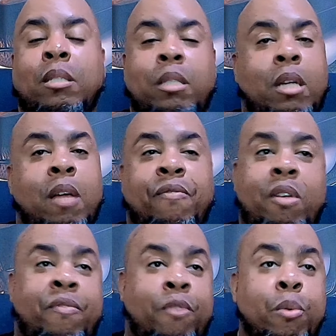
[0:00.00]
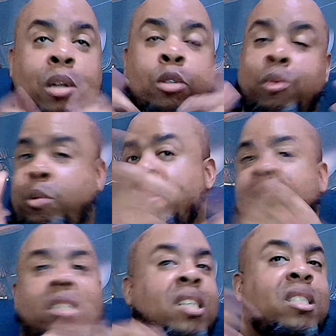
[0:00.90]
if you were to do a
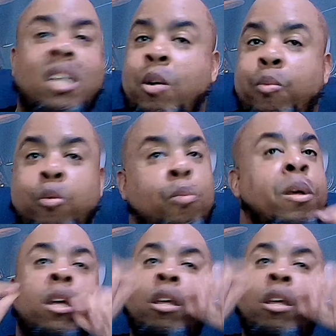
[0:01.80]
360 in the room,